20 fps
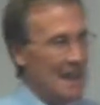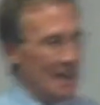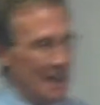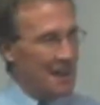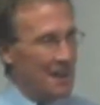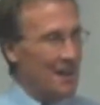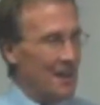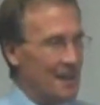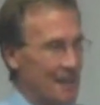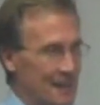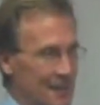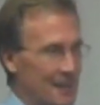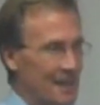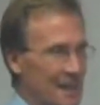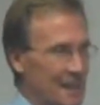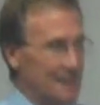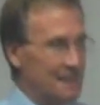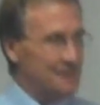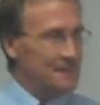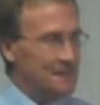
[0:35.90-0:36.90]
and on and
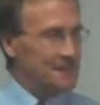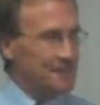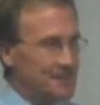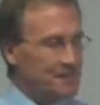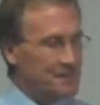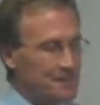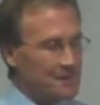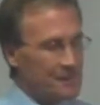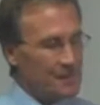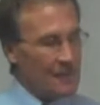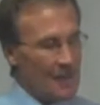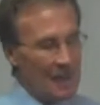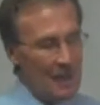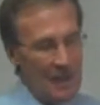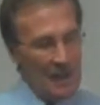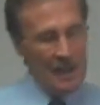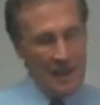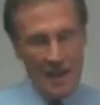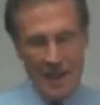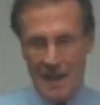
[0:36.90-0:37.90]
on.
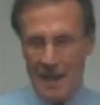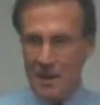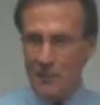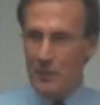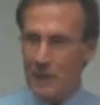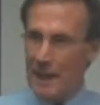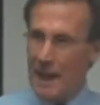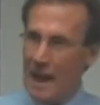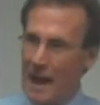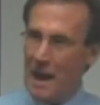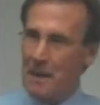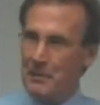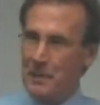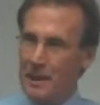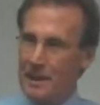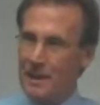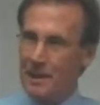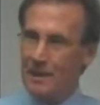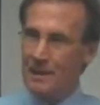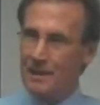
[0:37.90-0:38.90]
What
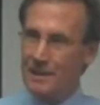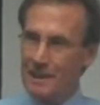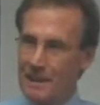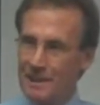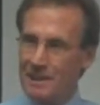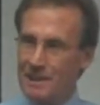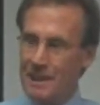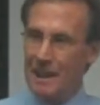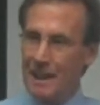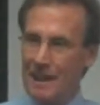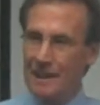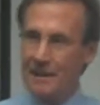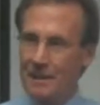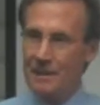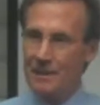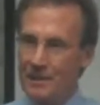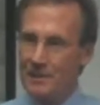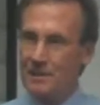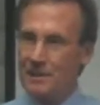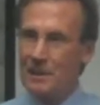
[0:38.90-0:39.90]
happened here in this state
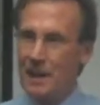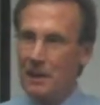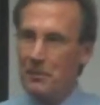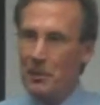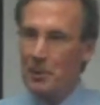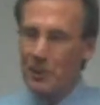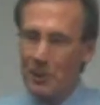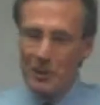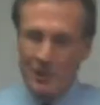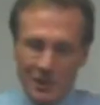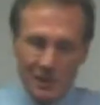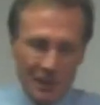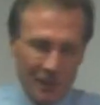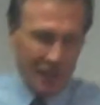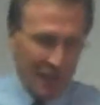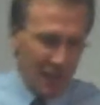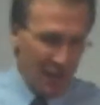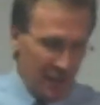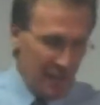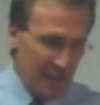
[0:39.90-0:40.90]
a couple years
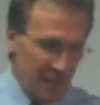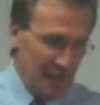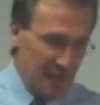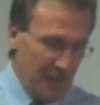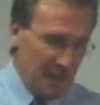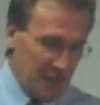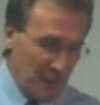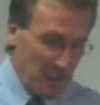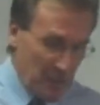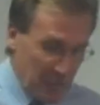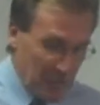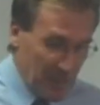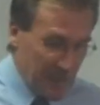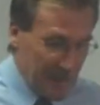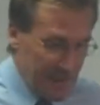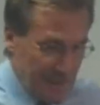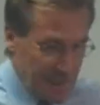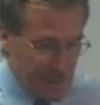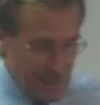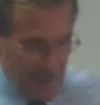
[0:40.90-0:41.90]
ago, the people
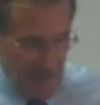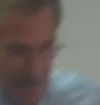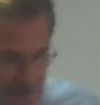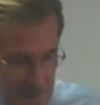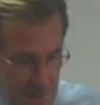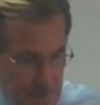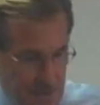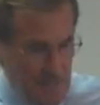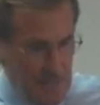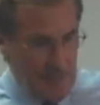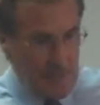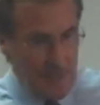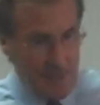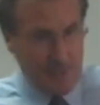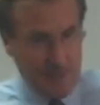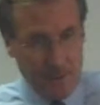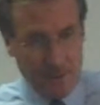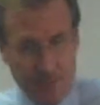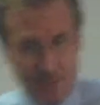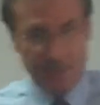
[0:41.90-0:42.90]
of the state decided
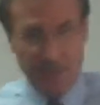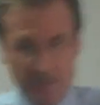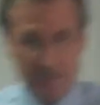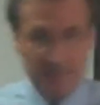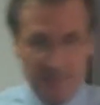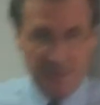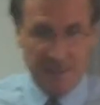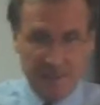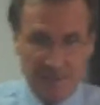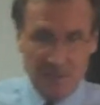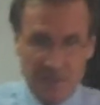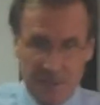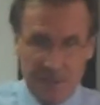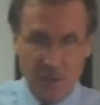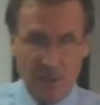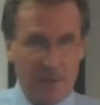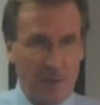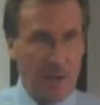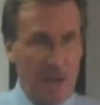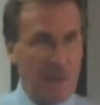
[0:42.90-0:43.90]
to do something that we
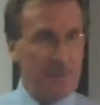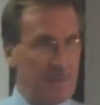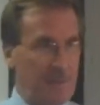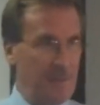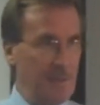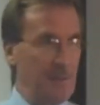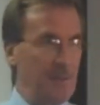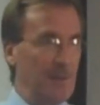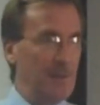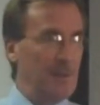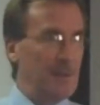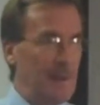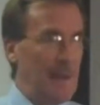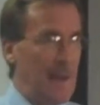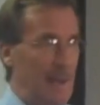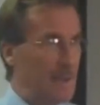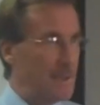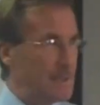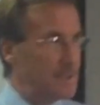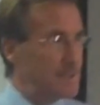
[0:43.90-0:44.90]
don't often do, and
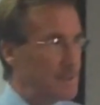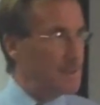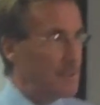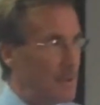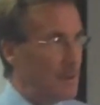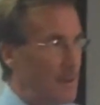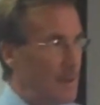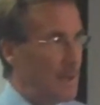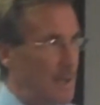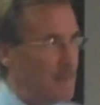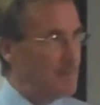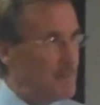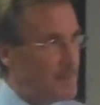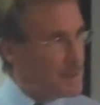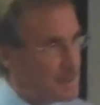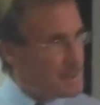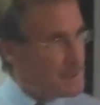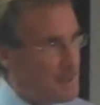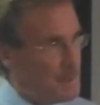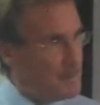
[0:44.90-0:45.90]
that is to go ahead and
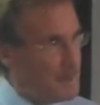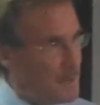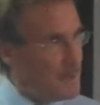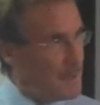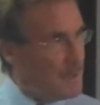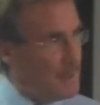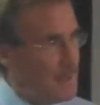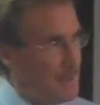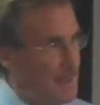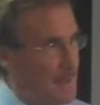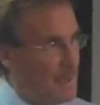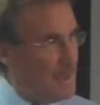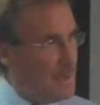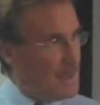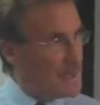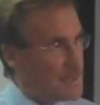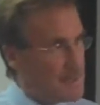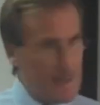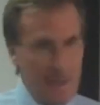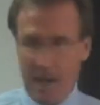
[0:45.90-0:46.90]
put somebody
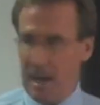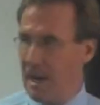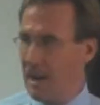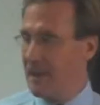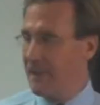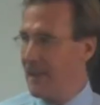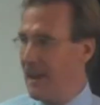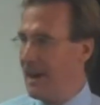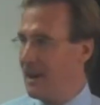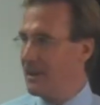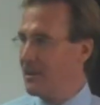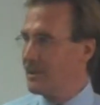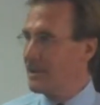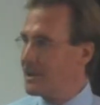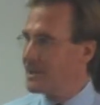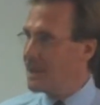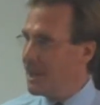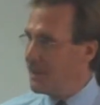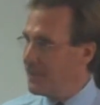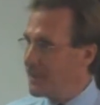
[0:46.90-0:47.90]
as the head of that or
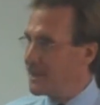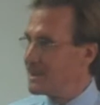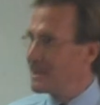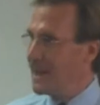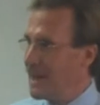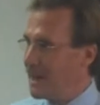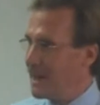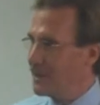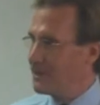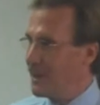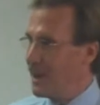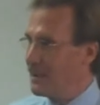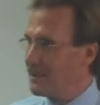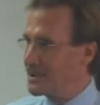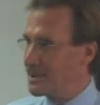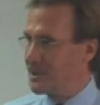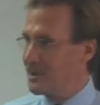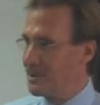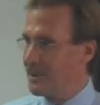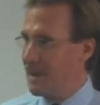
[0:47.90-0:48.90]
the chief executive
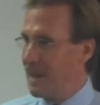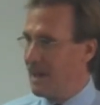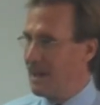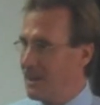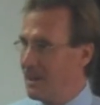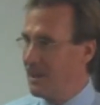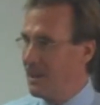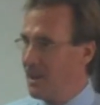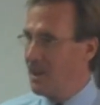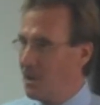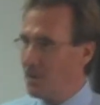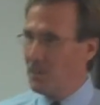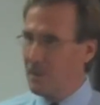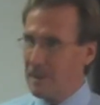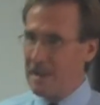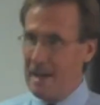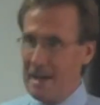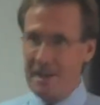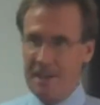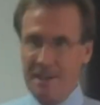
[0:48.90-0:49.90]
officer of that
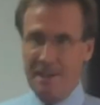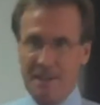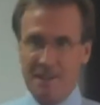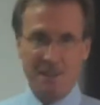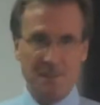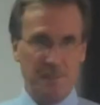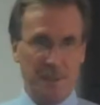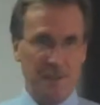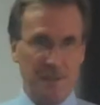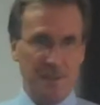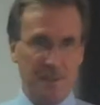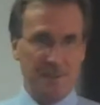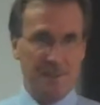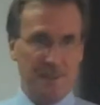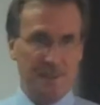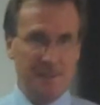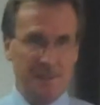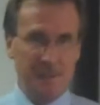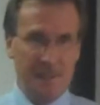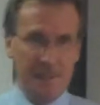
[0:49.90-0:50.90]
without any experience.